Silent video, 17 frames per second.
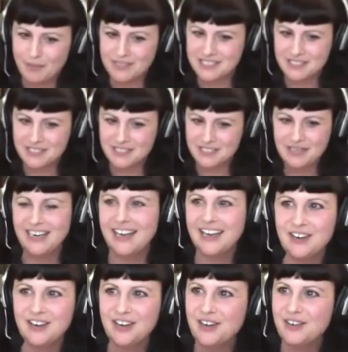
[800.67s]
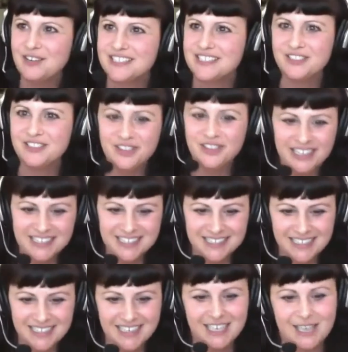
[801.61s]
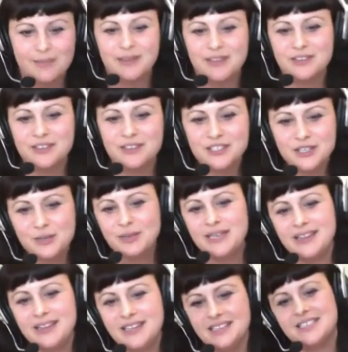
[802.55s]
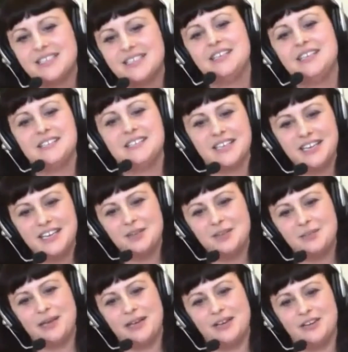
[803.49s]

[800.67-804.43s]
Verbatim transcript: Muppets to me. I don't know. It's the greatest thing. I mean, there's so many things to get excited